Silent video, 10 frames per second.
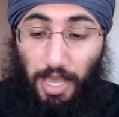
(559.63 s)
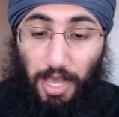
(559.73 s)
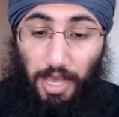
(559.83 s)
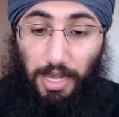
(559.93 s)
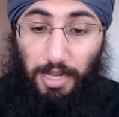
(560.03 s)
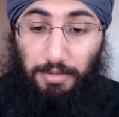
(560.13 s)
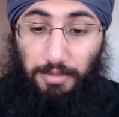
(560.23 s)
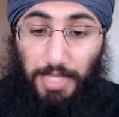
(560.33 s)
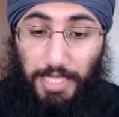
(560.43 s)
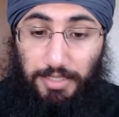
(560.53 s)

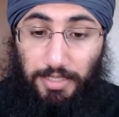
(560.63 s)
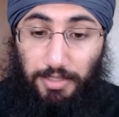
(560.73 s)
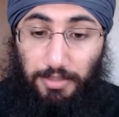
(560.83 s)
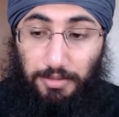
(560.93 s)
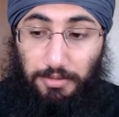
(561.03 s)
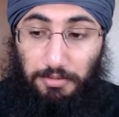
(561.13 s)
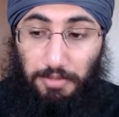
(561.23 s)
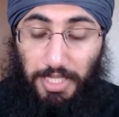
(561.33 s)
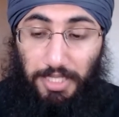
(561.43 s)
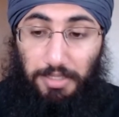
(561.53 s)
And so
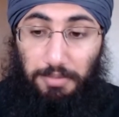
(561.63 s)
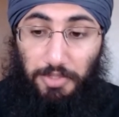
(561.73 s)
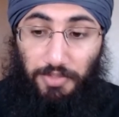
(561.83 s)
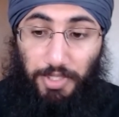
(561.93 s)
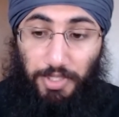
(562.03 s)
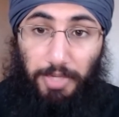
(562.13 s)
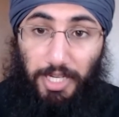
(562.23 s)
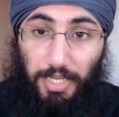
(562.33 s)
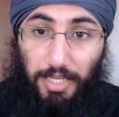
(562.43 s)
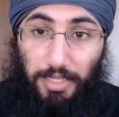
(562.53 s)
when he moved to
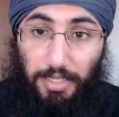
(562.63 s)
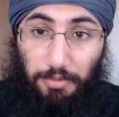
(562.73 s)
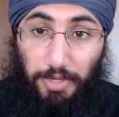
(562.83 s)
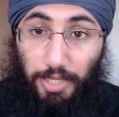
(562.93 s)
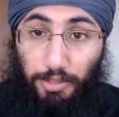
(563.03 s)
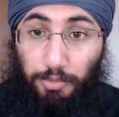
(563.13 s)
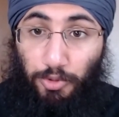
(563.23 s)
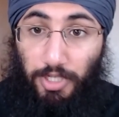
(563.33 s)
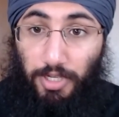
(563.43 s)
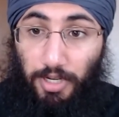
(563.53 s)
Dubai, where I was
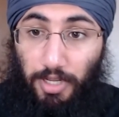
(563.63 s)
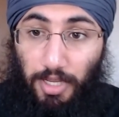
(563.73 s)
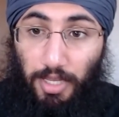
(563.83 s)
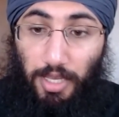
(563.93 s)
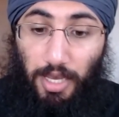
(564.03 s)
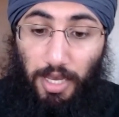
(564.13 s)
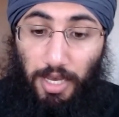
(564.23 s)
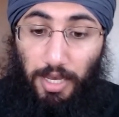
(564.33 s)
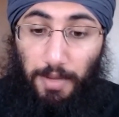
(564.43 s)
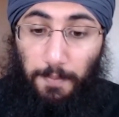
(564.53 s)
born,
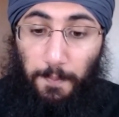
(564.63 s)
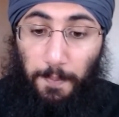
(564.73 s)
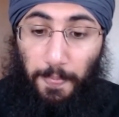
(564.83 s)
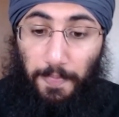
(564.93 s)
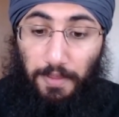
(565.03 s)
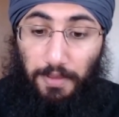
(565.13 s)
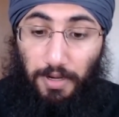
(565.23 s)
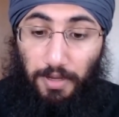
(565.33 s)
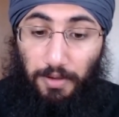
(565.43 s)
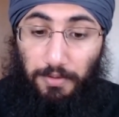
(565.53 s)
um,
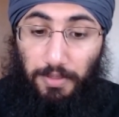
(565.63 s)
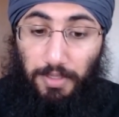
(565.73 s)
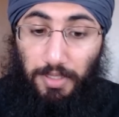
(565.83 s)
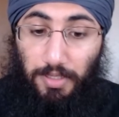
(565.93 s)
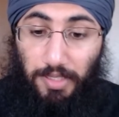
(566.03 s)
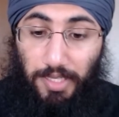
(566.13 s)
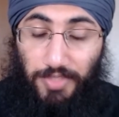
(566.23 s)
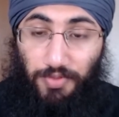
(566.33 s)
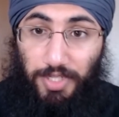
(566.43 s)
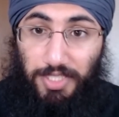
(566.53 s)
you know,
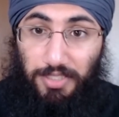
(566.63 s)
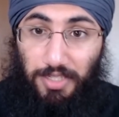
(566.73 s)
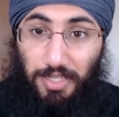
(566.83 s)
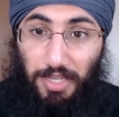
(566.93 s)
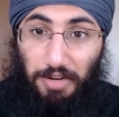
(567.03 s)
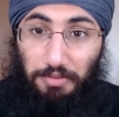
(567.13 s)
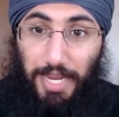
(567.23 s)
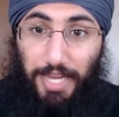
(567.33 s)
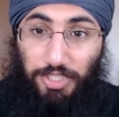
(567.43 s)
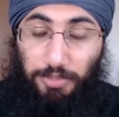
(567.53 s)
his first
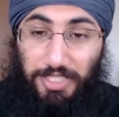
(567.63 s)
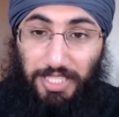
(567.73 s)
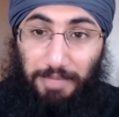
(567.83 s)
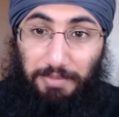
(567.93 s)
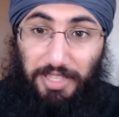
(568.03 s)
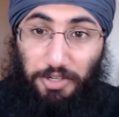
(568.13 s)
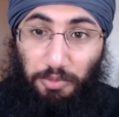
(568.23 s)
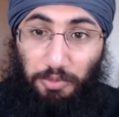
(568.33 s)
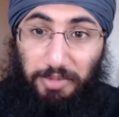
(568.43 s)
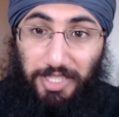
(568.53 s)
reaction wasn't let me learn
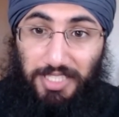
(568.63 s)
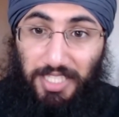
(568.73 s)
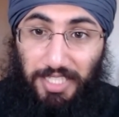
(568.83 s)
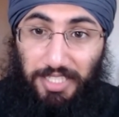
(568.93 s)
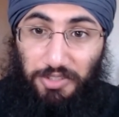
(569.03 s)
more about Sikhi.